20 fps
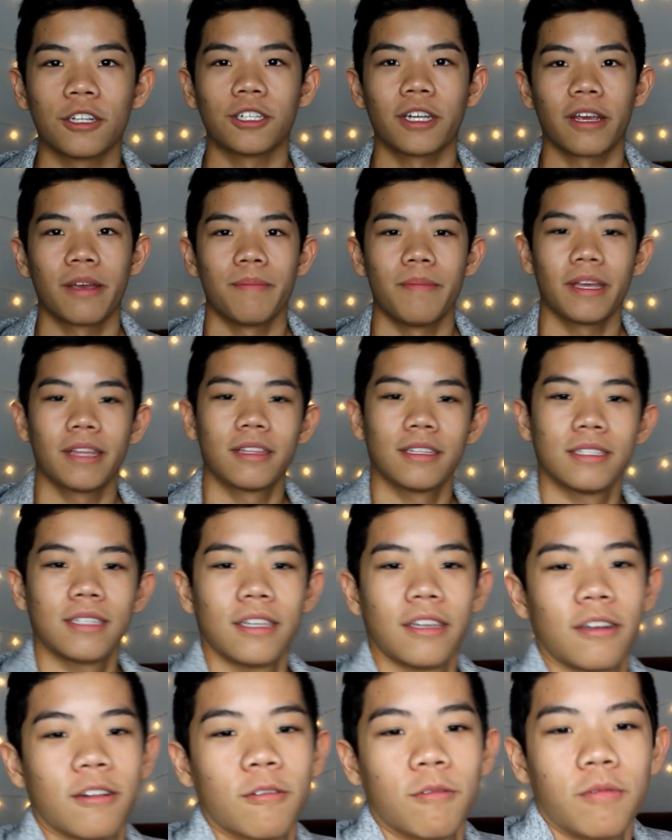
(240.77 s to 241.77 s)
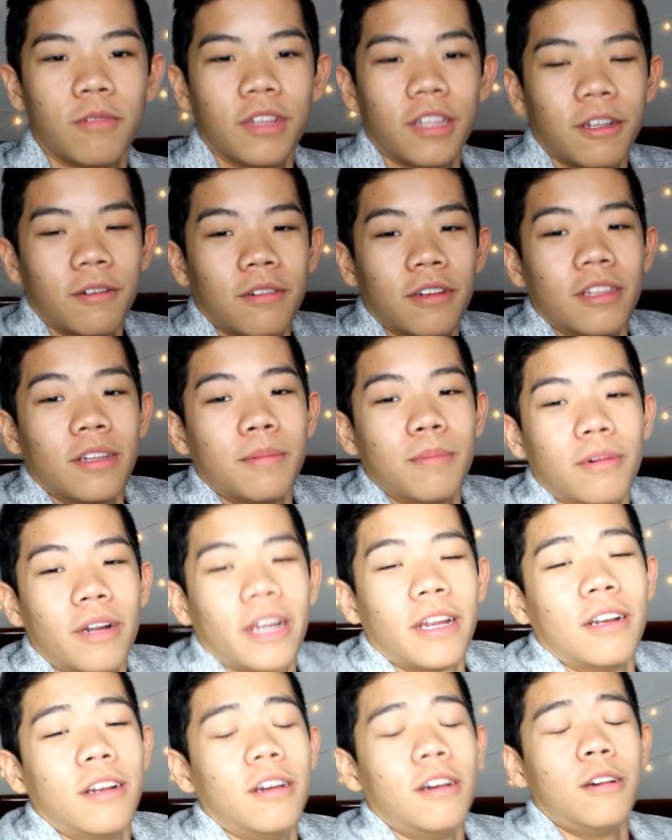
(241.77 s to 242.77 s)
I can make this like really, really
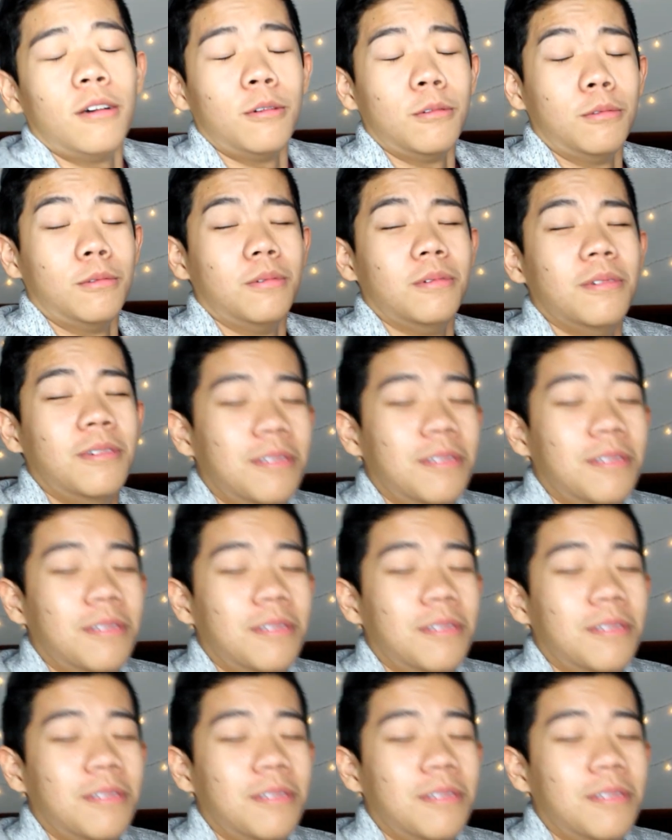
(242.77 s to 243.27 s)
bright. Oh!